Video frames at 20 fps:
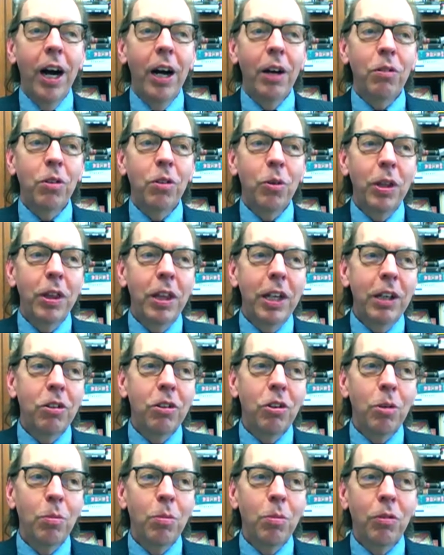Uh, so I think
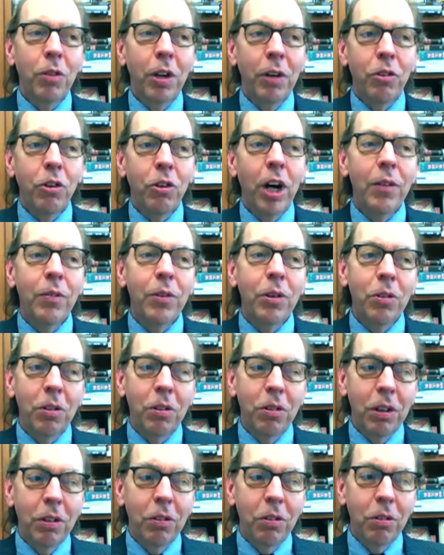in terms of, of drivers,
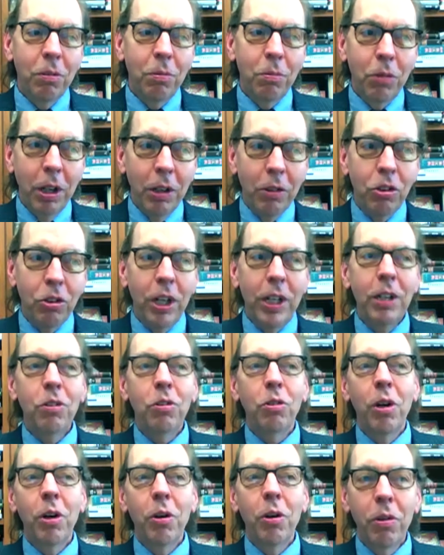it's it's you know,
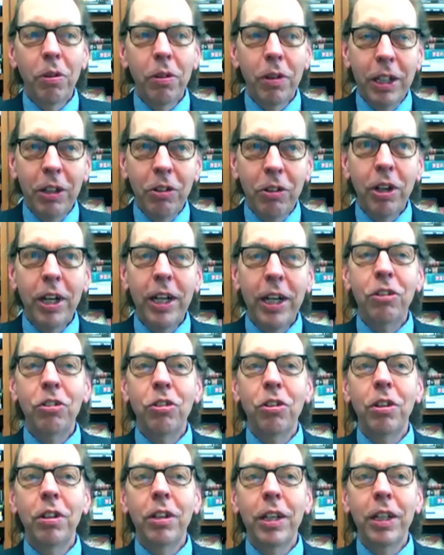Chinese growth,
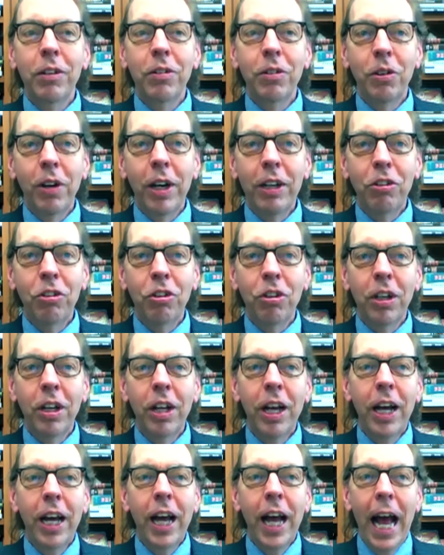intra-Asian
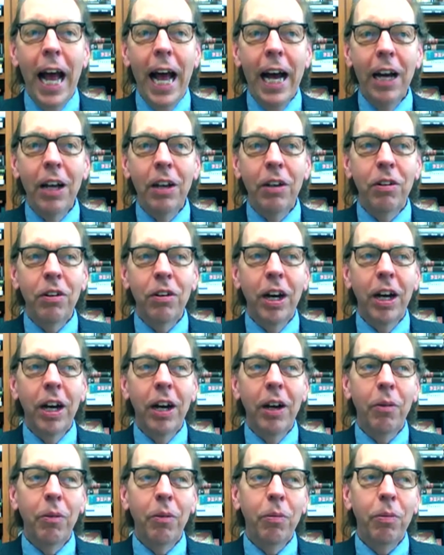integration, and
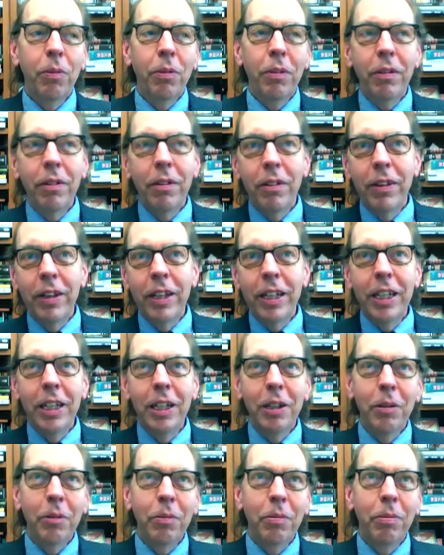uh,
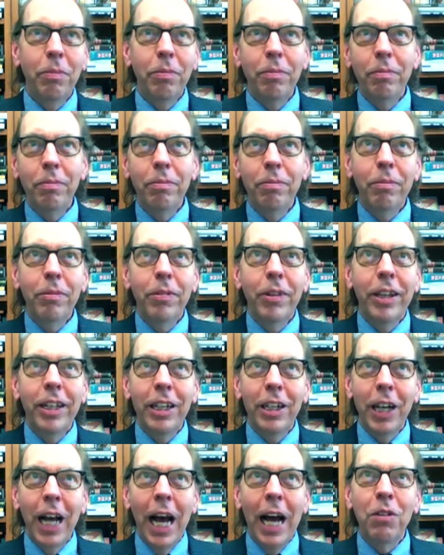the
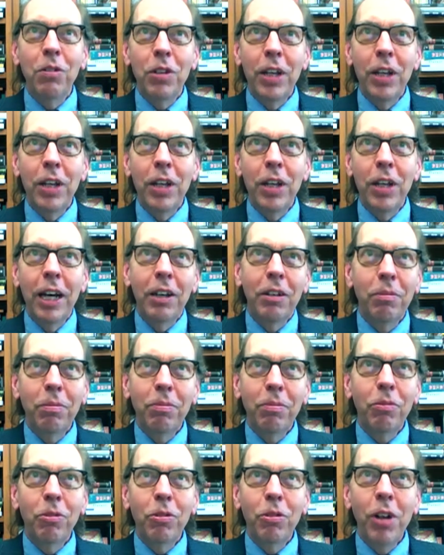the as yet
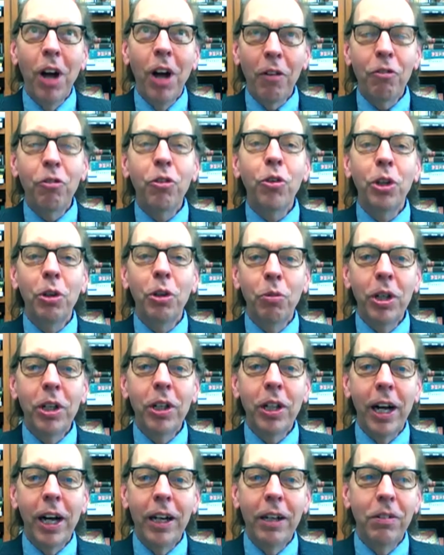not fully
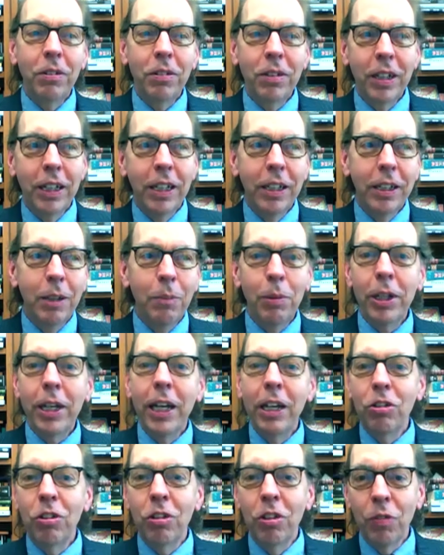realized uh,
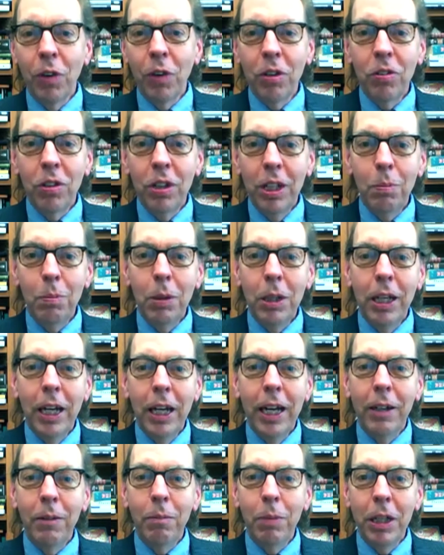implications of
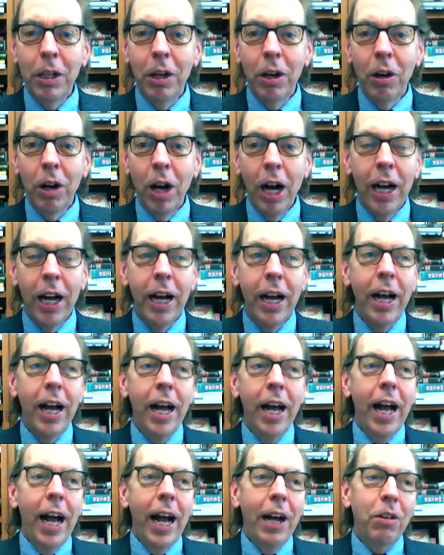RCEP and BRI.
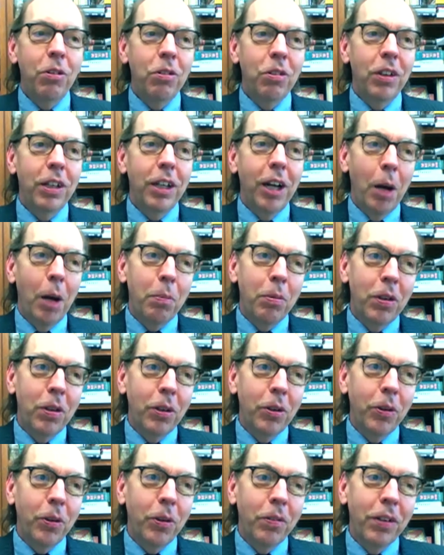As to the
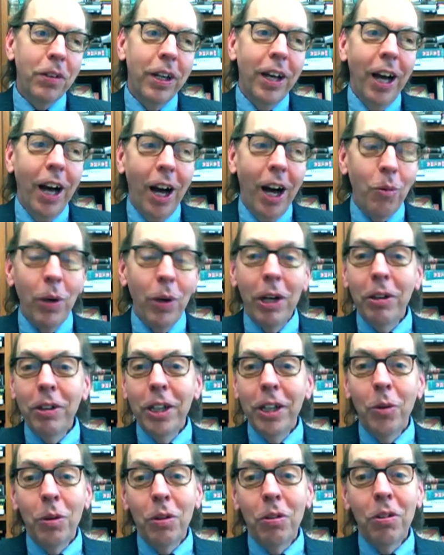obstacles, uh, well,
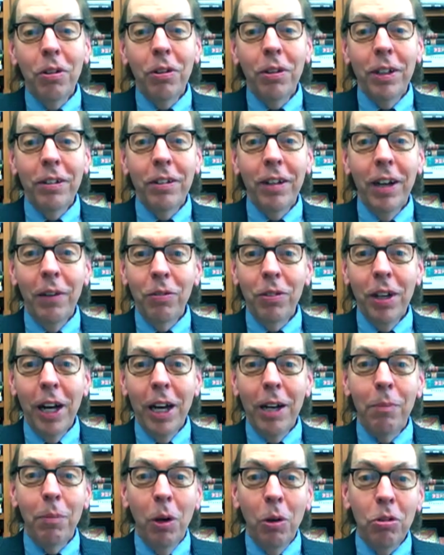you know, we're still in a tough
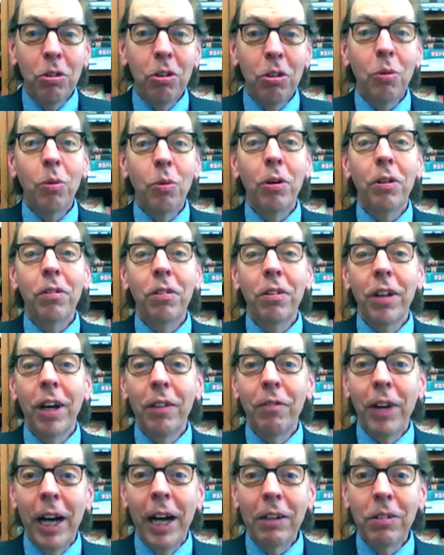time. Most of the world is
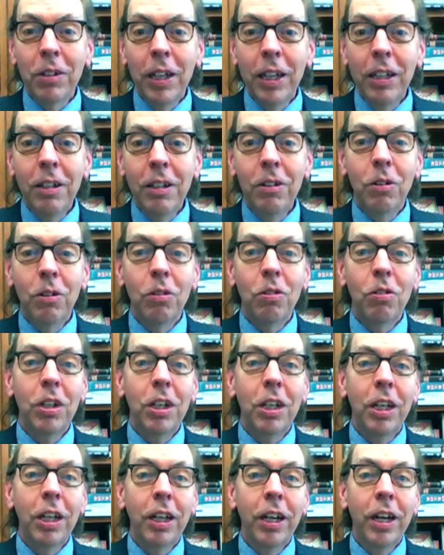not vaccinated. You're
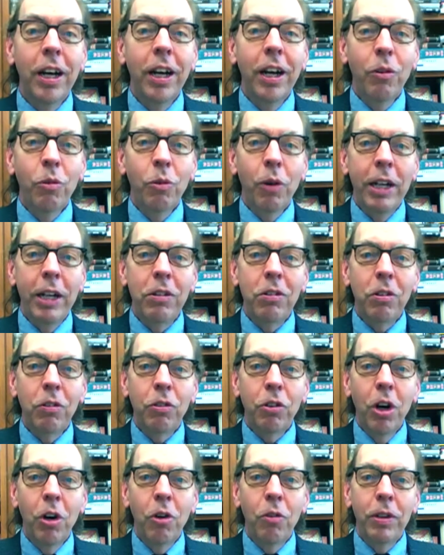seeing rates
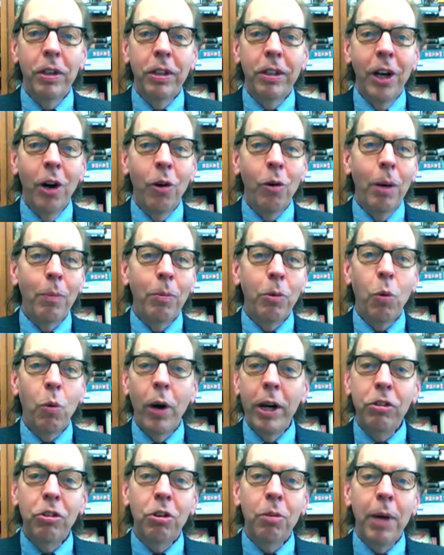of COVID go up
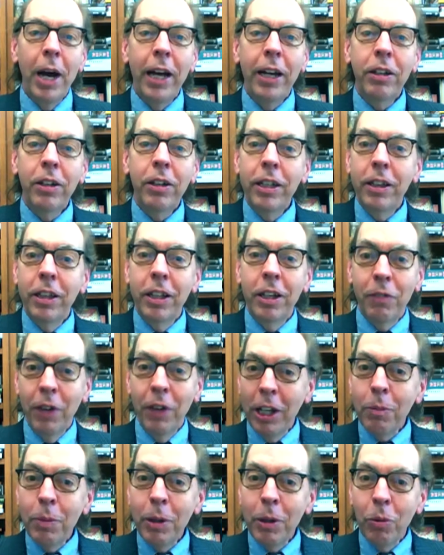quite dramatically in the
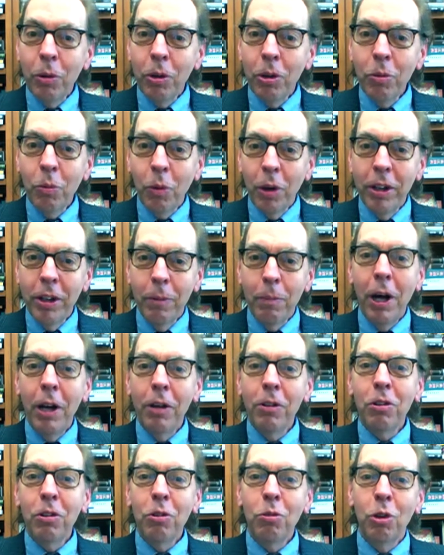developing world. One of the
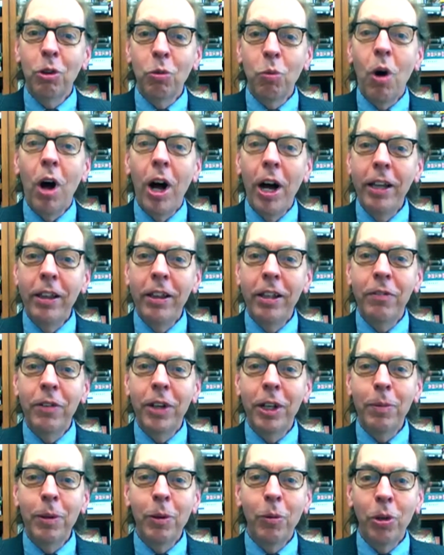puzzles was why the
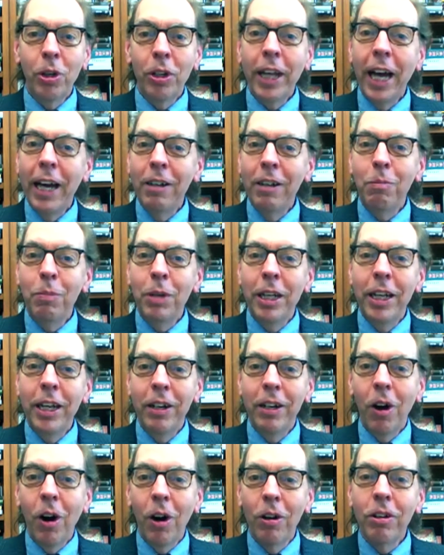developing world hadn't been
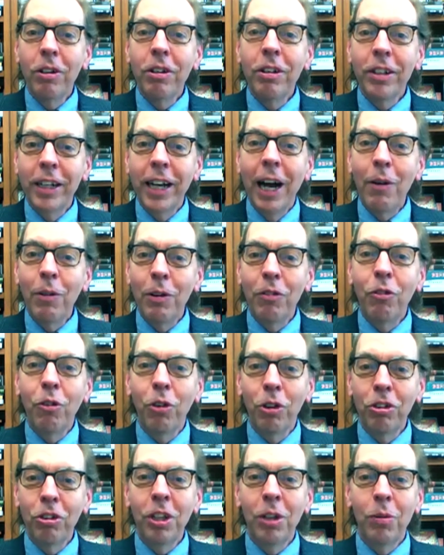hit harder, and now,
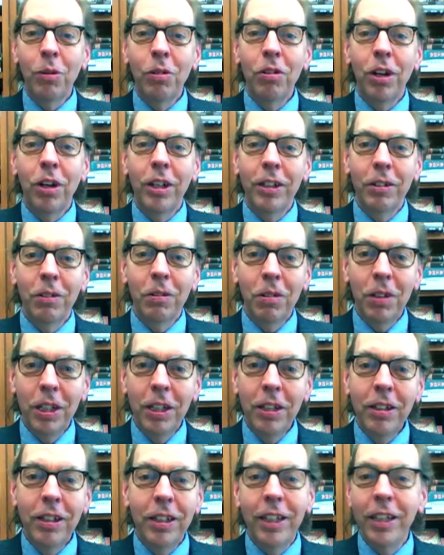unfortunately, we're starting to
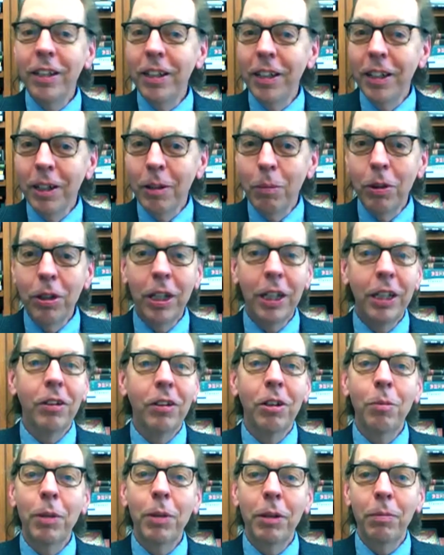see it in India in
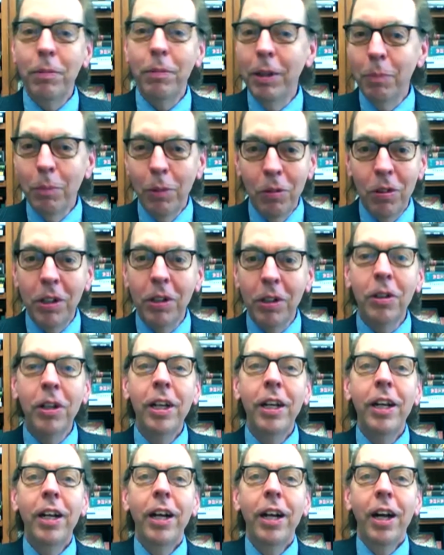particular, but in
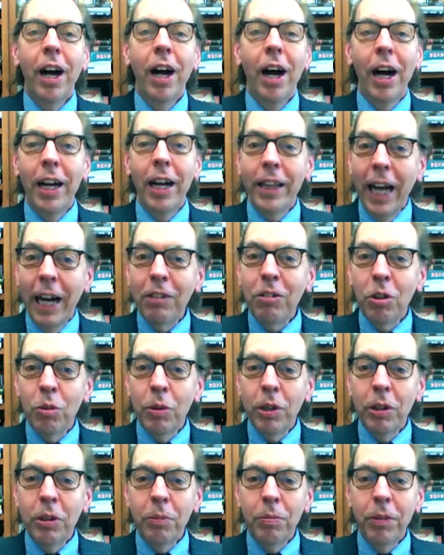Brazil. Uh, and that's
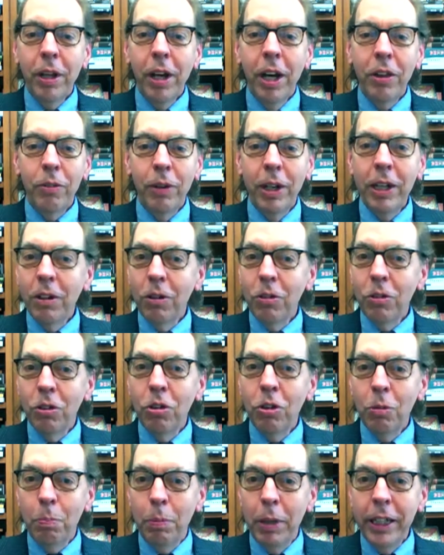a real uh, threat. Those
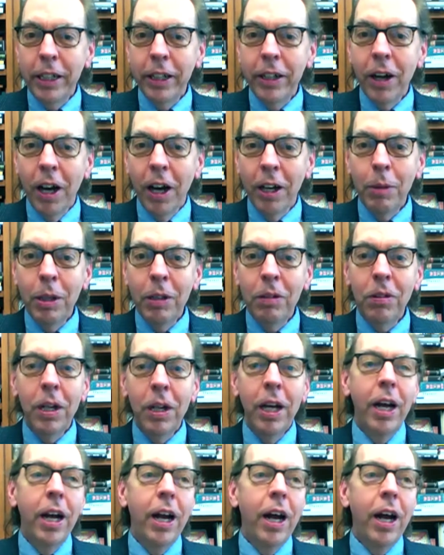are two big economies.